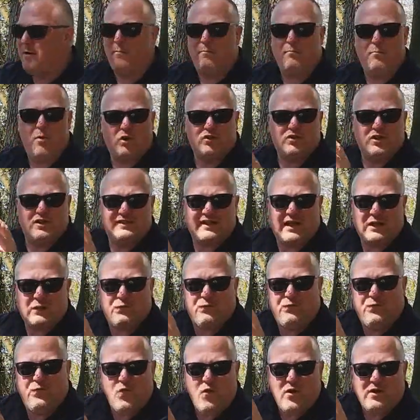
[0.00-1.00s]
bottled at
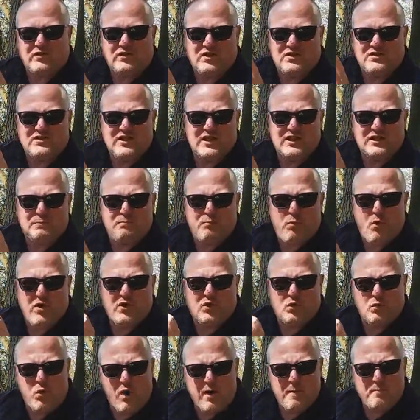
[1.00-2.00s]

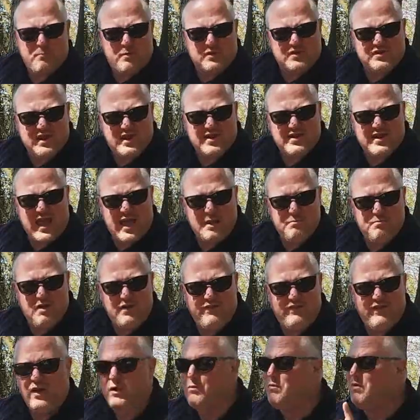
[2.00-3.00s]
46.1%
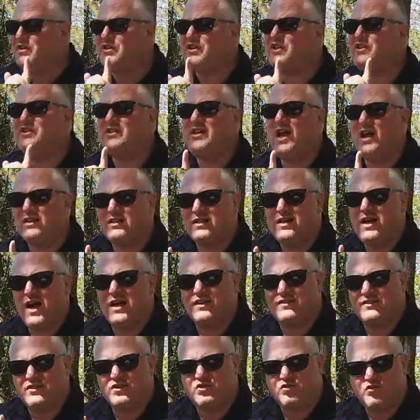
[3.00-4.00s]
ABV, which is not
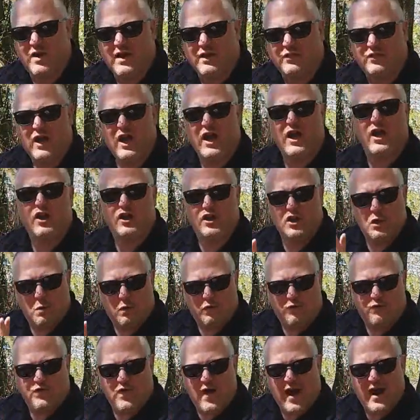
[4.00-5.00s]
cask strength. You
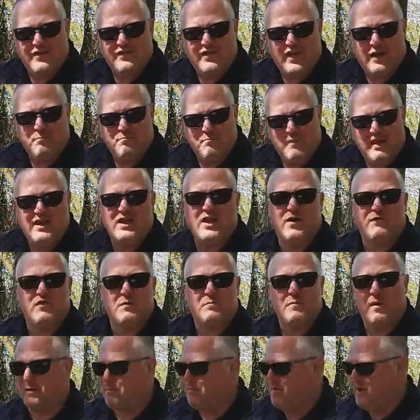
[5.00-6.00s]
will find that many of the
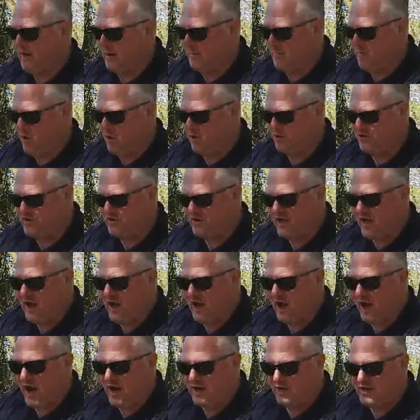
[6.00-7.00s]
Mackmyra malts
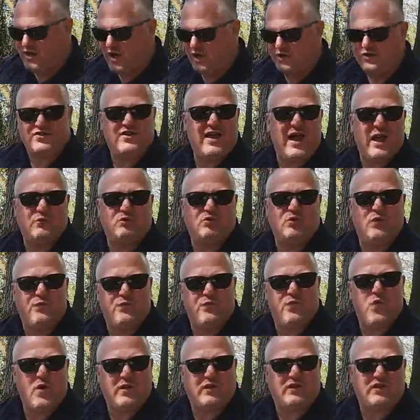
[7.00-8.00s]
are cut down to
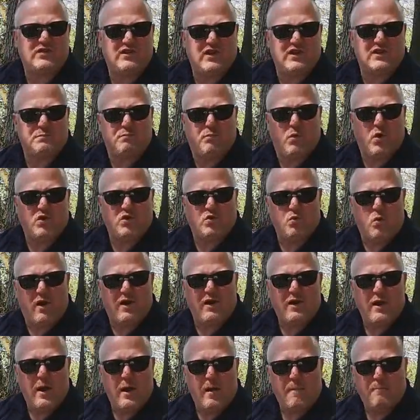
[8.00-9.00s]
46.1%
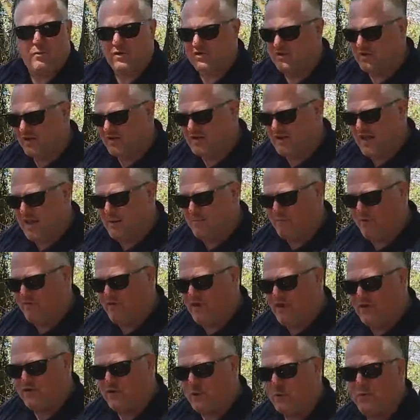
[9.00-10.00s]

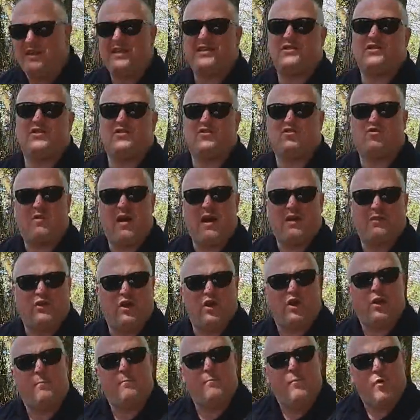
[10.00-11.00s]
ABV. So it is a strength, a
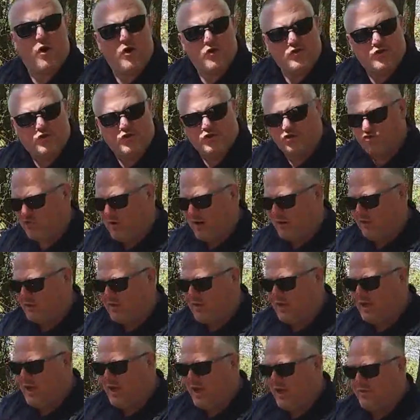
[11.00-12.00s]
commercial strength,
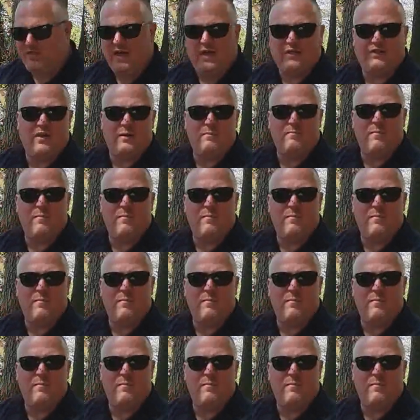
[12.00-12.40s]
that the